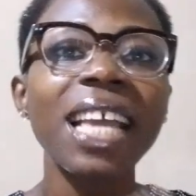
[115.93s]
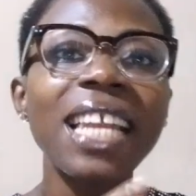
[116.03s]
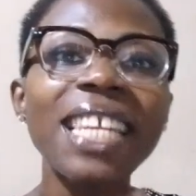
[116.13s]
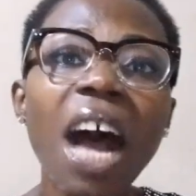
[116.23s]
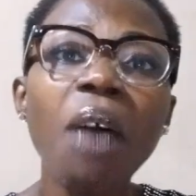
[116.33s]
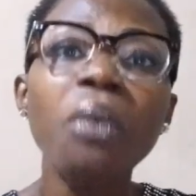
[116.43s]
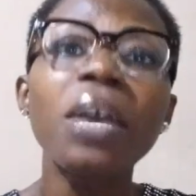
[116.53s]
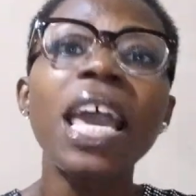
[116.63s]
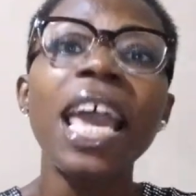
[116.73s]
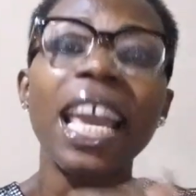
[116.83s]
Now,
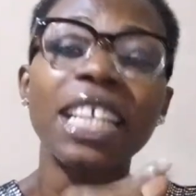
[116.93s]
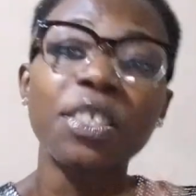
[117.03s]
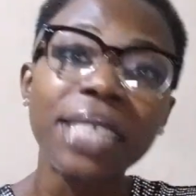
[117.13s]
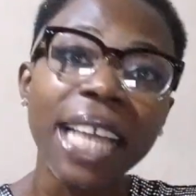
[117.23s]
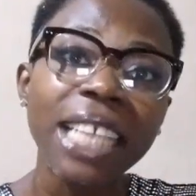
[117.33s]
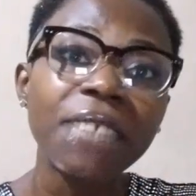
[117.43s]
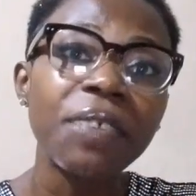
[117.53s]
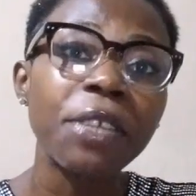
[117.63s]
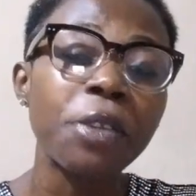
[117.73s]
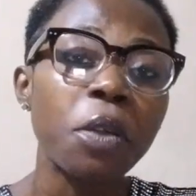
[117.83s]
in today's
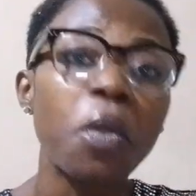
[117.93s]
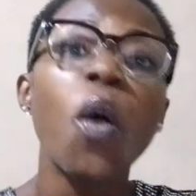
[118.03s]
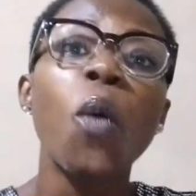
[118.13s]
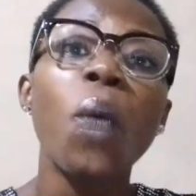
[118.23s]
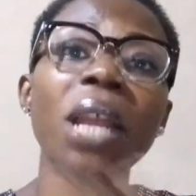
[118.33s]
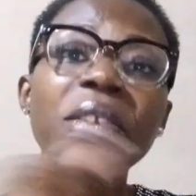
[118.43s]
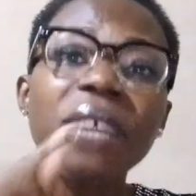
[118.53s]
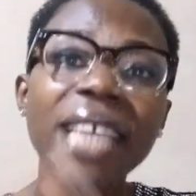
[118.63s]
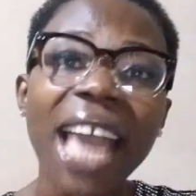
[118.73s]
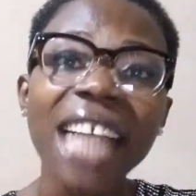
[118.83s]
video, when
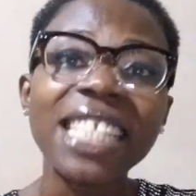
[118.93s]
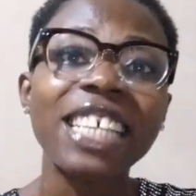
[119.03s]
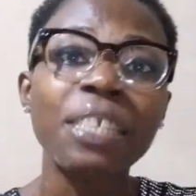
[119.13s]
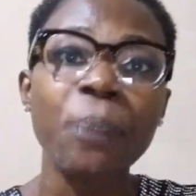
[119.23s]
you get that